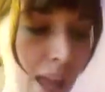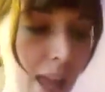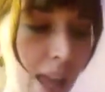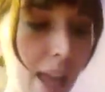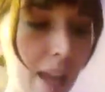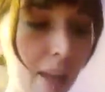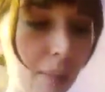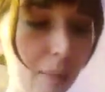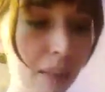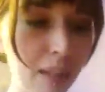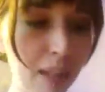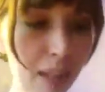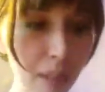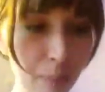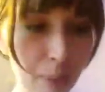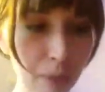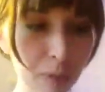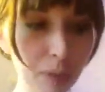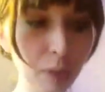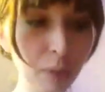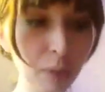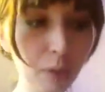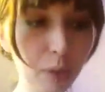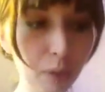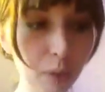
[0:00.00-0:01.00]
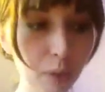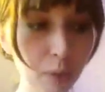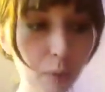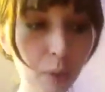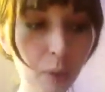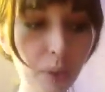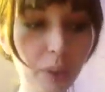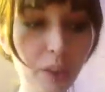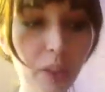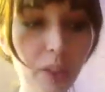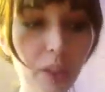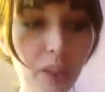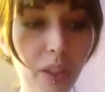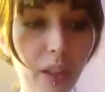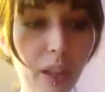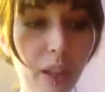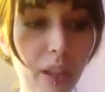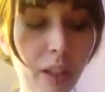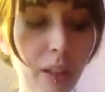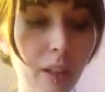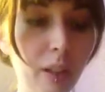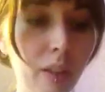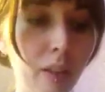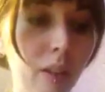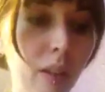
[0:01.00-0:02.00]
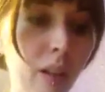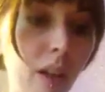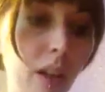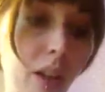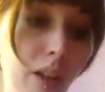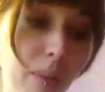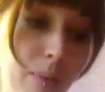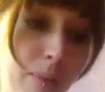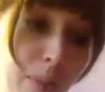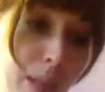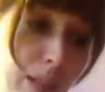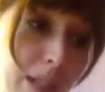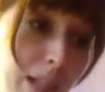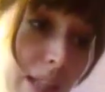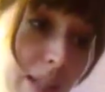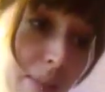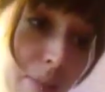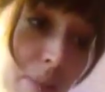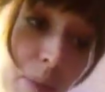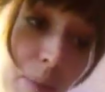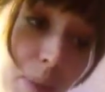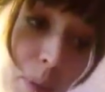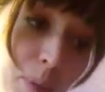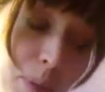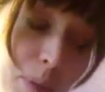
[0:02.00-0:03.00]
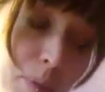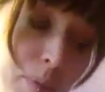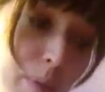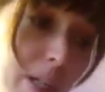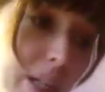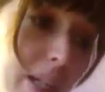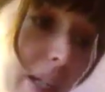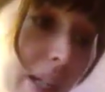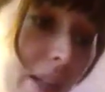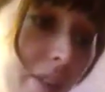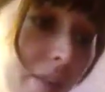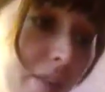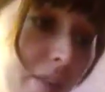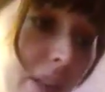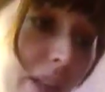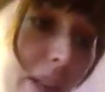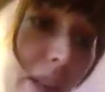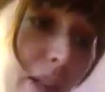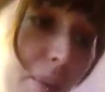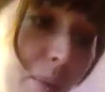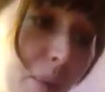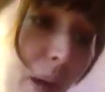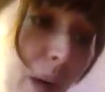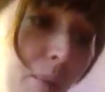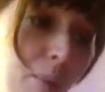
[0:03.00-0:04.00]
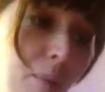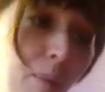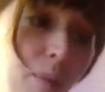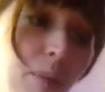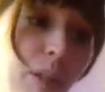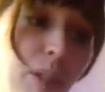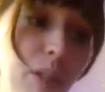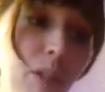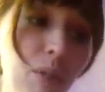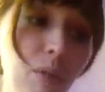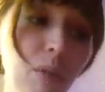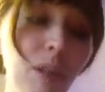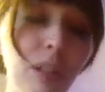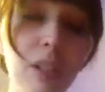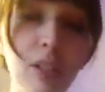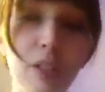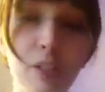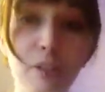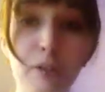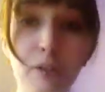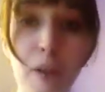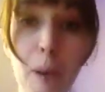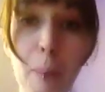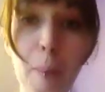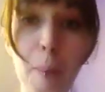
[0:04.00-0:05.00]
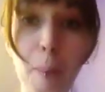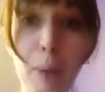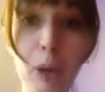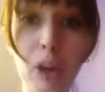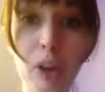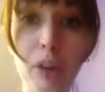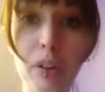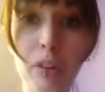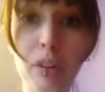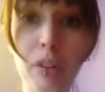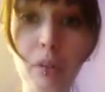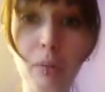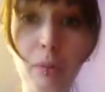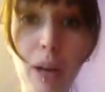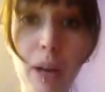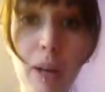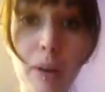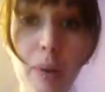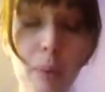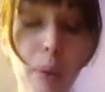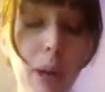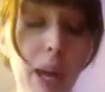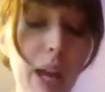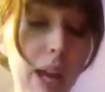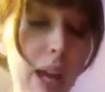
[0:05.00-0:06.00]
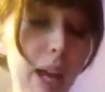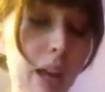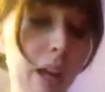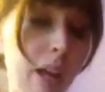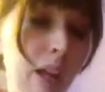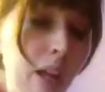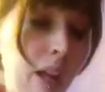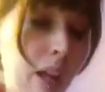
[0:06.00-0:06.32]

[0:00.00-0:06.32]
And I'm thinking about doing the newborn thing. My last baby was big enough that I could probably do these from birth right away.